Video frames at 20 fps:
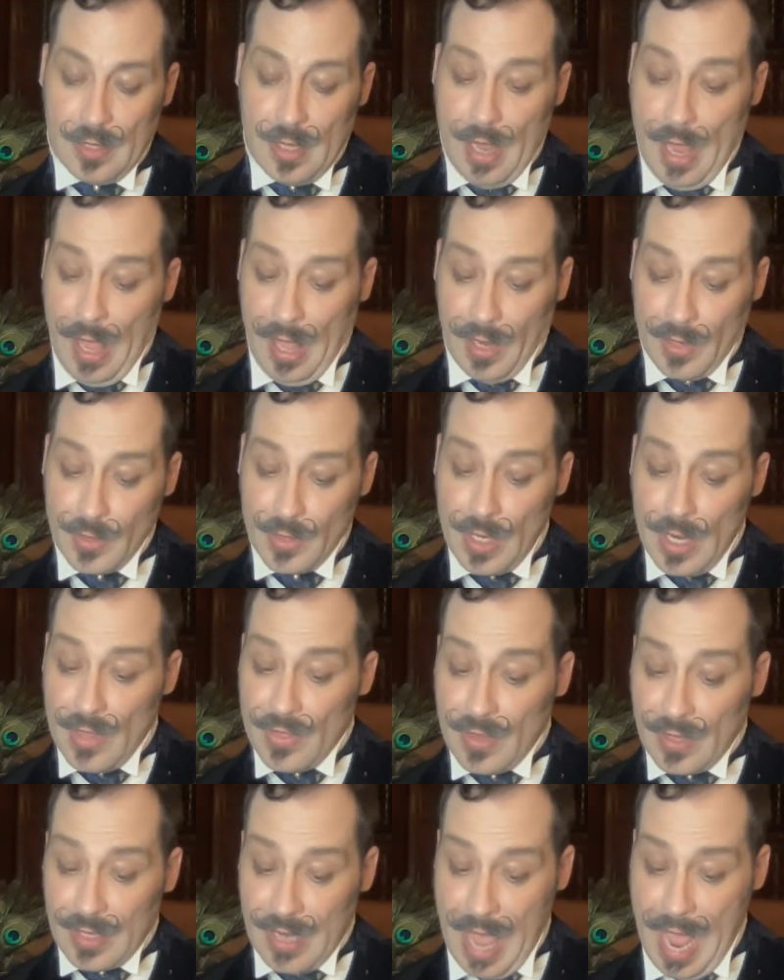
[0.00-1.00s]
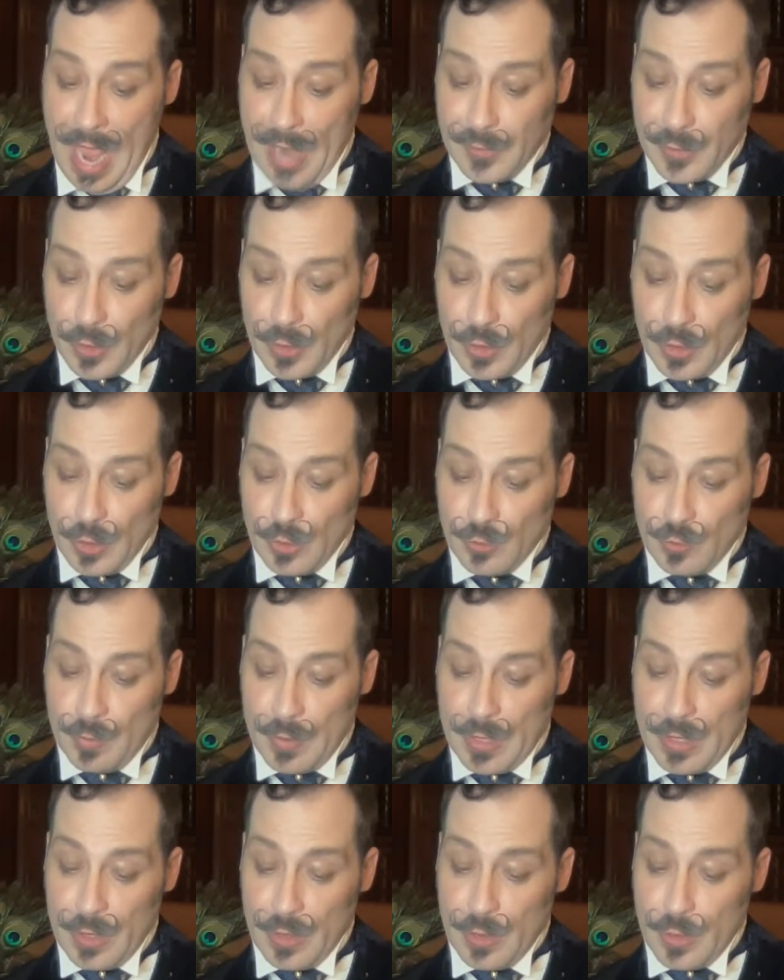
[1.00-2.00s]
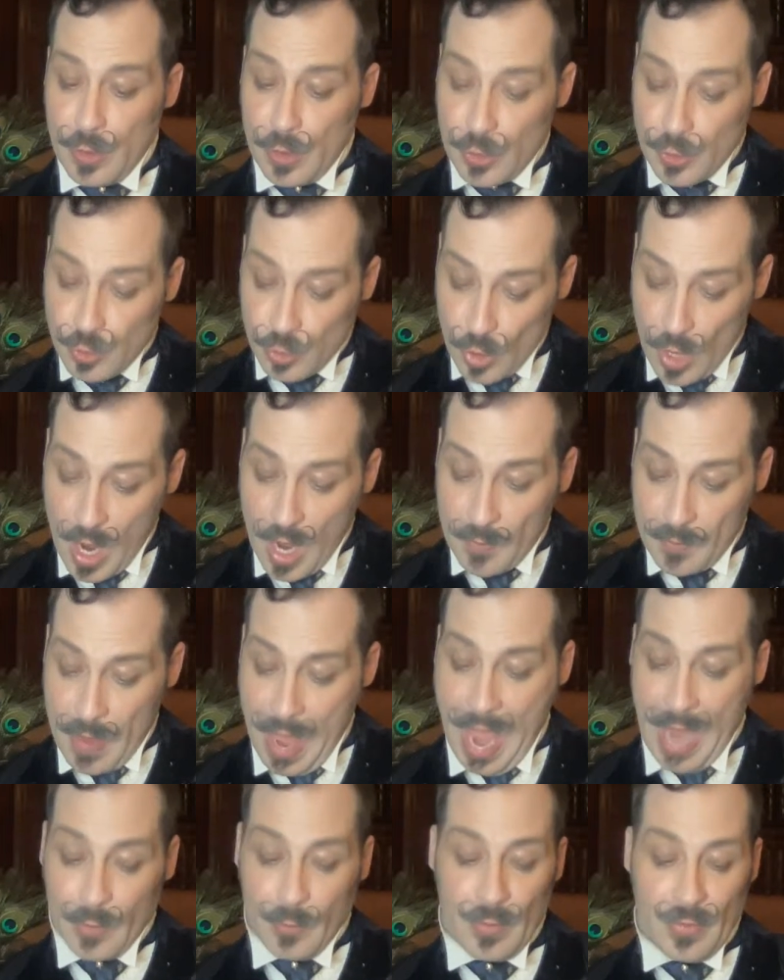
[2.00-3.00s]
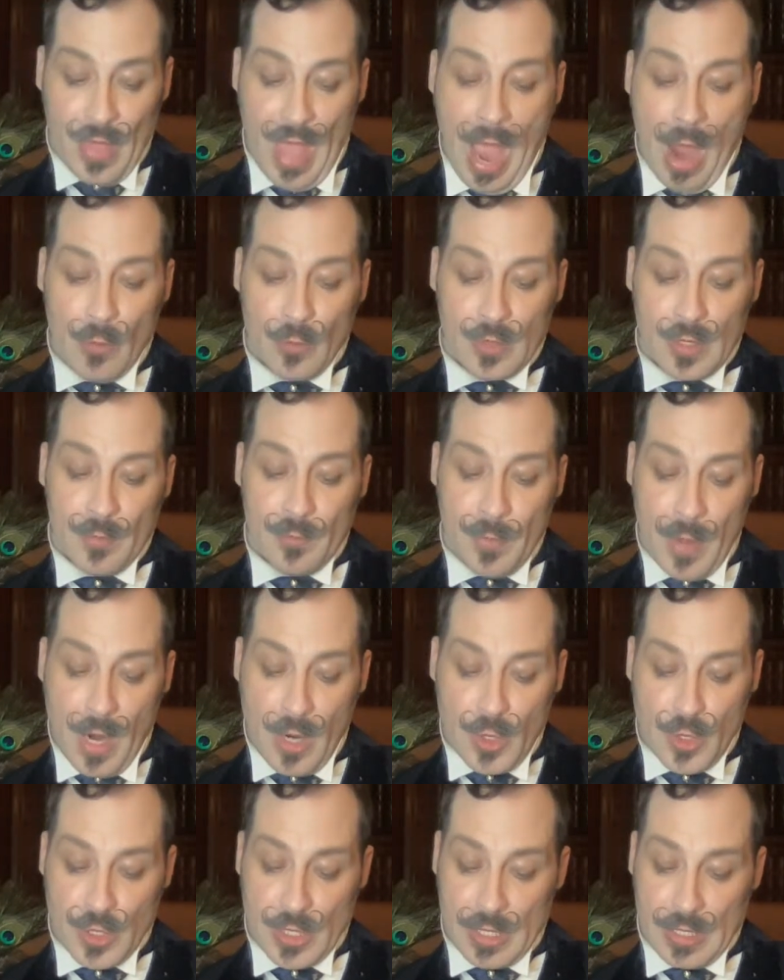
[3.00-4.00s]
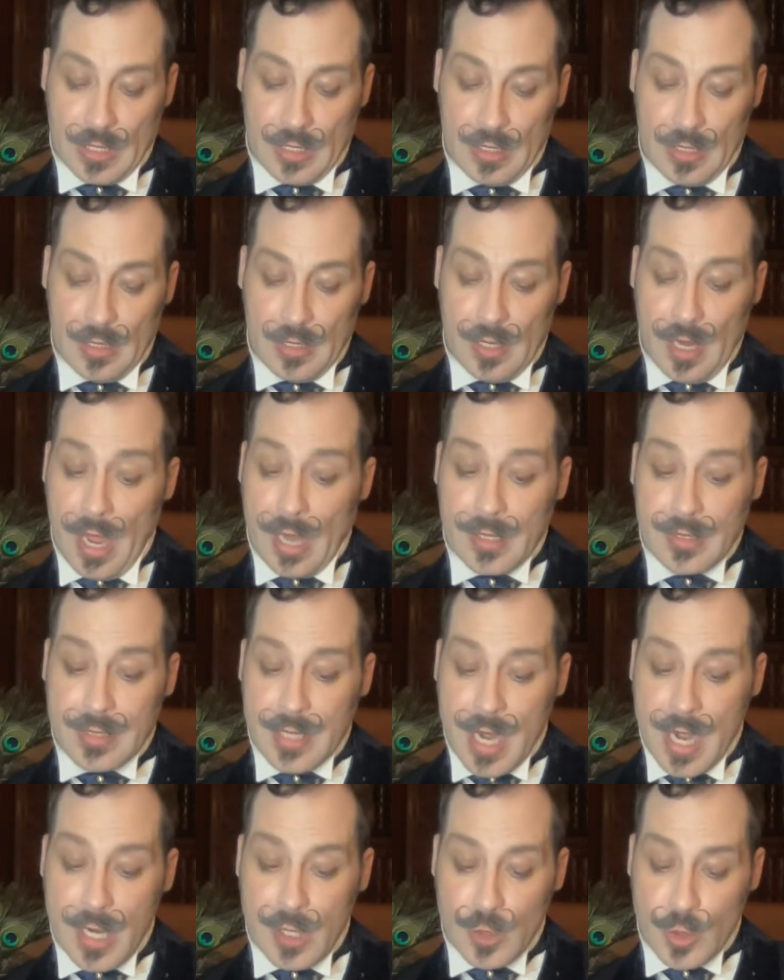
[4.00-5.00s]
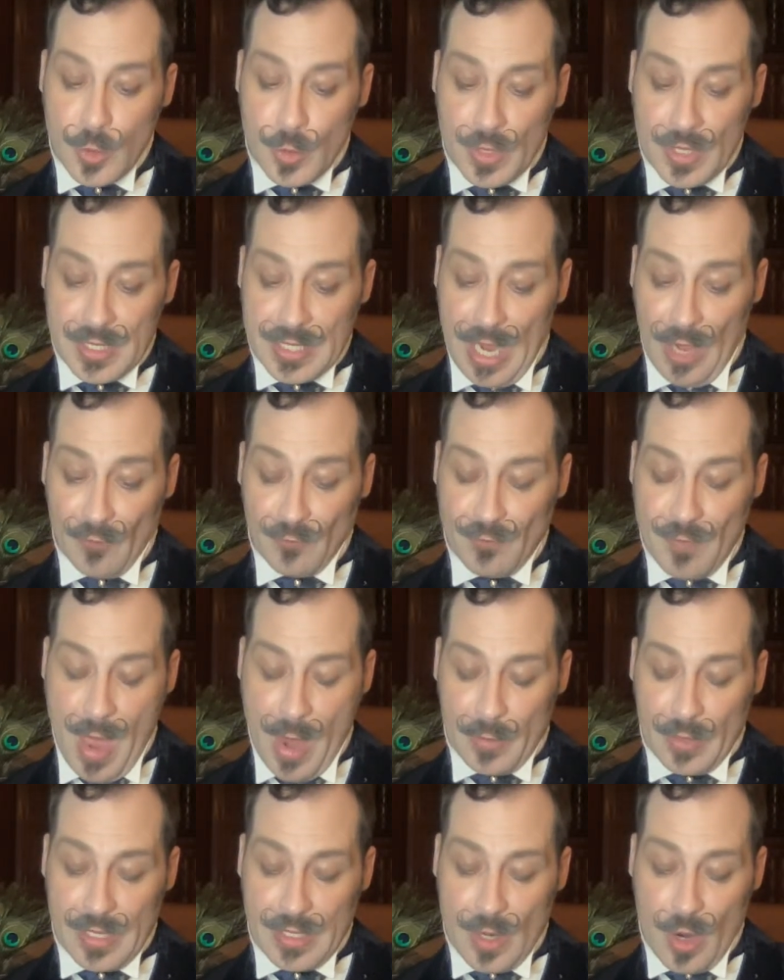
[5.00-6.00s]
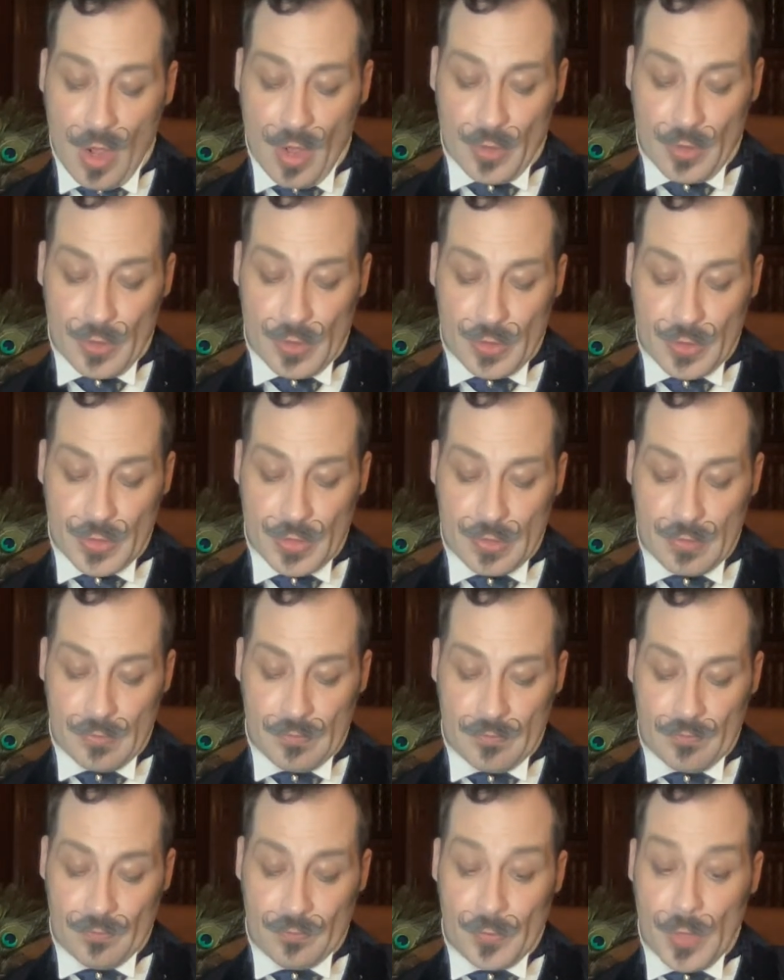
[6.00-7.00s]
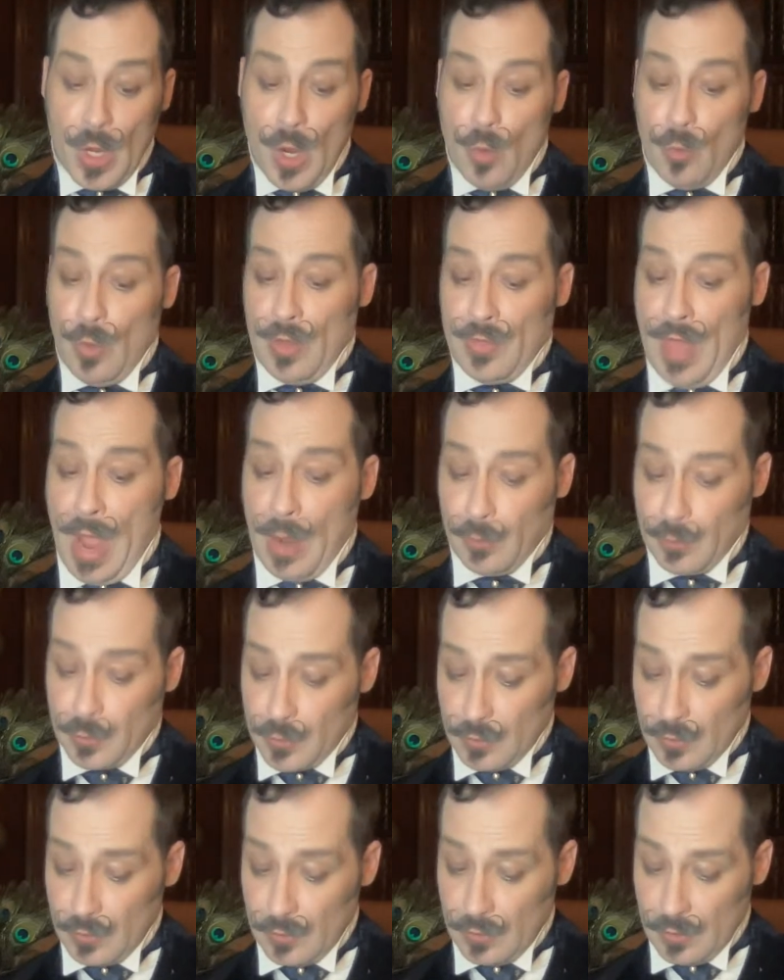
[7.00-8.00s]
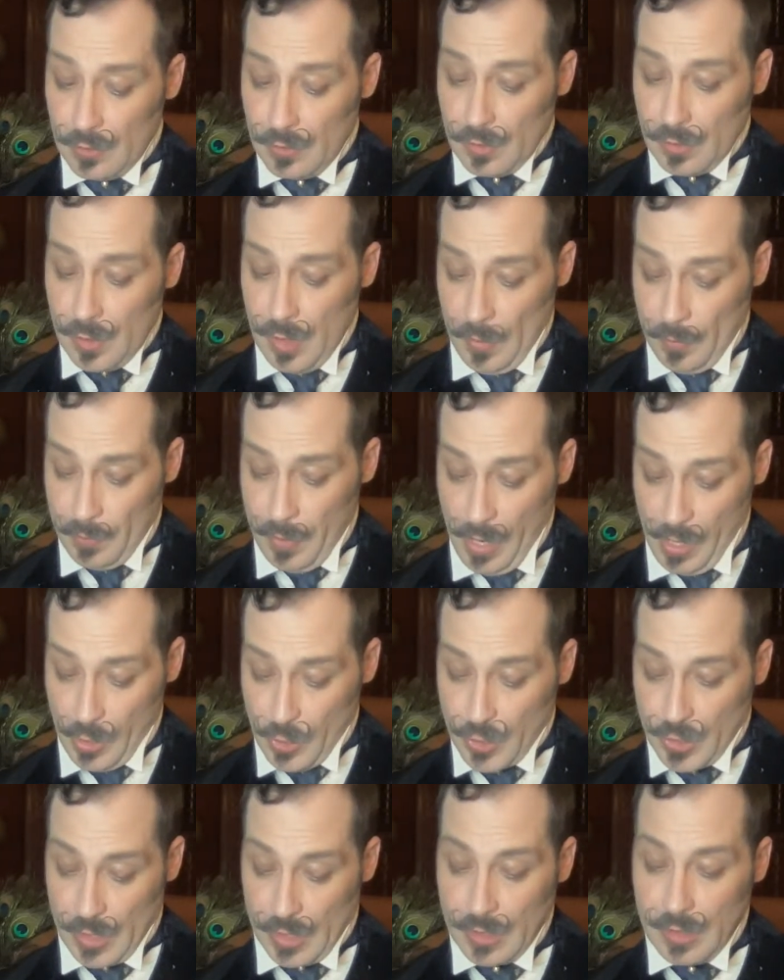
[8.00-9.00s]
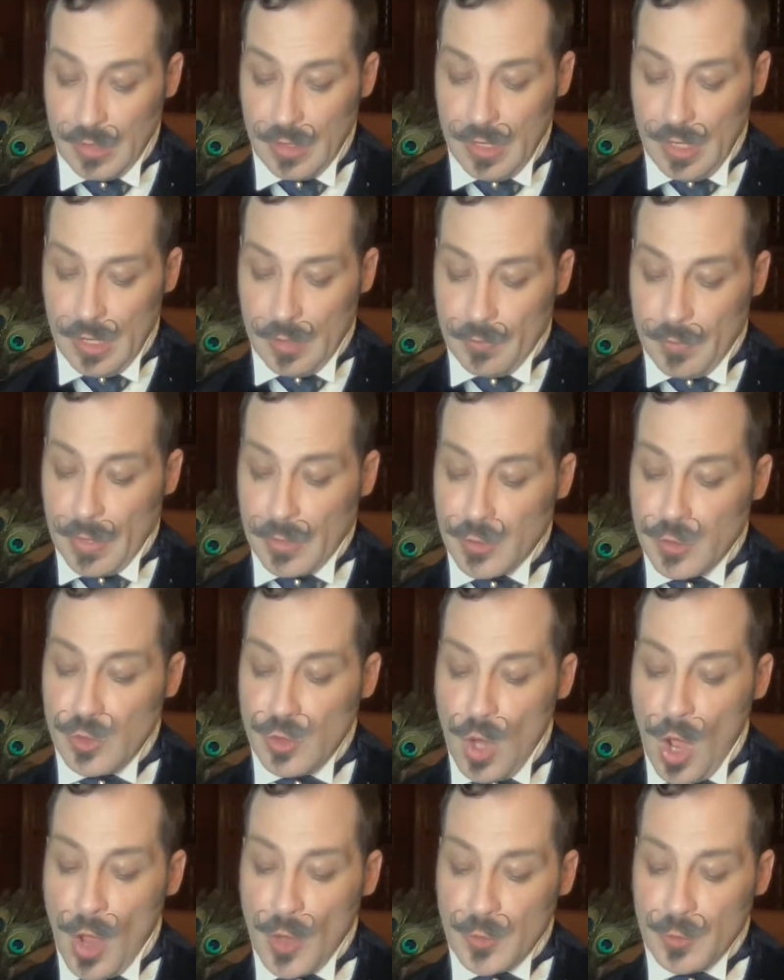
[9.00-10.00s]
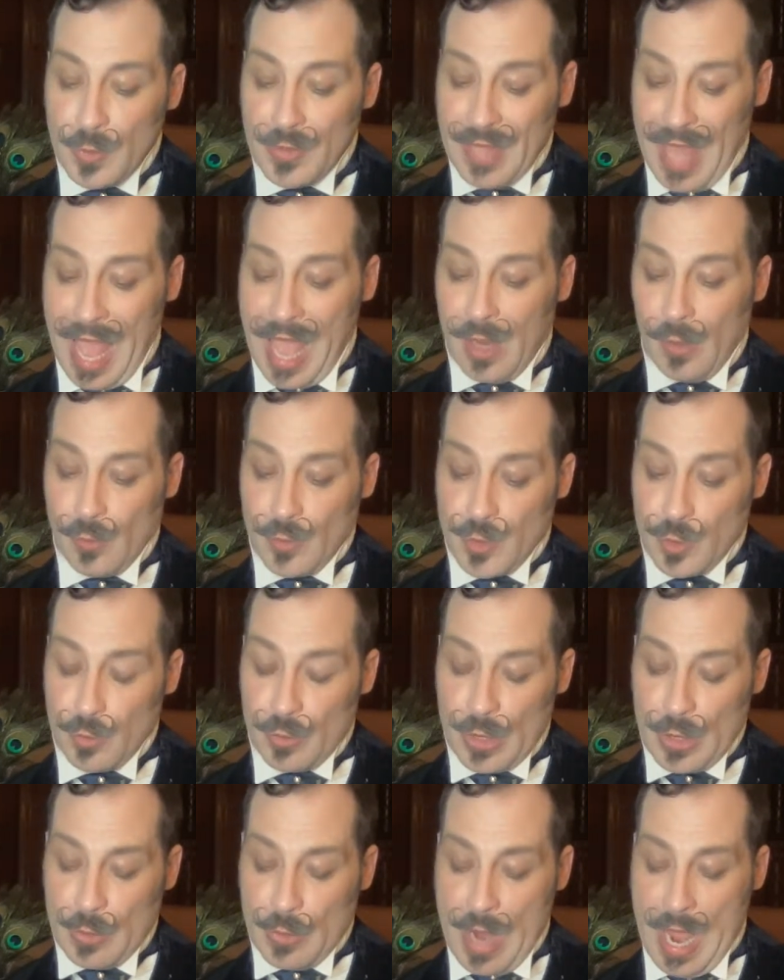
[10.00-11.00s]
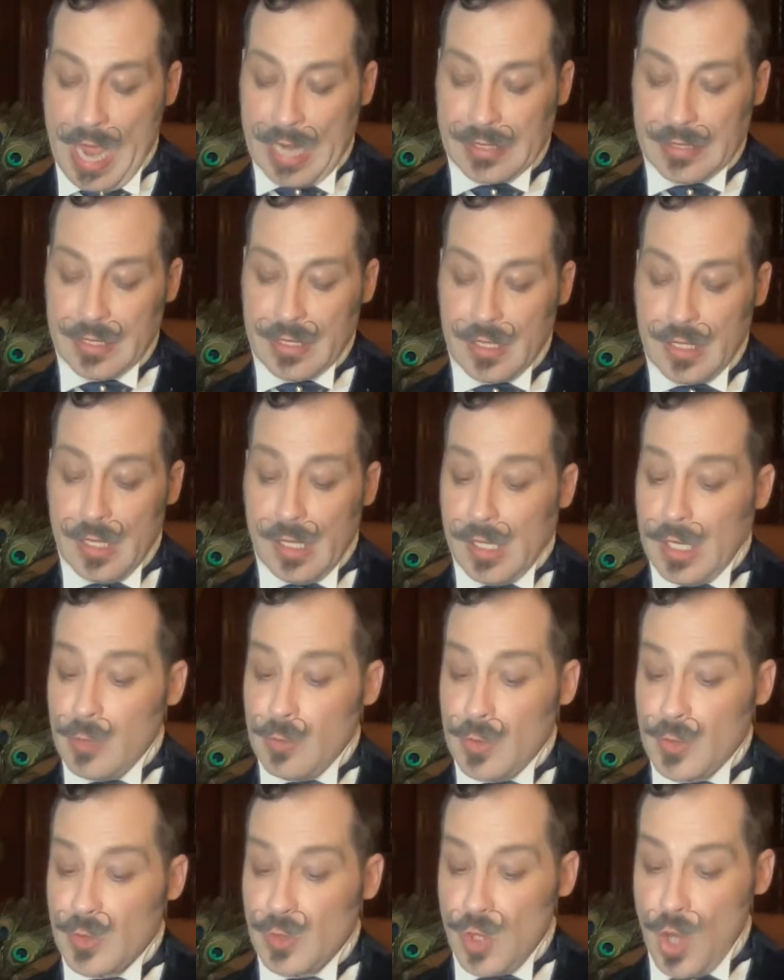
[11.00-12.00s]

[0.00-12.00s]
and the latter could draw back without compunction and take to herself married honors. Without compunction, but not without regret. It was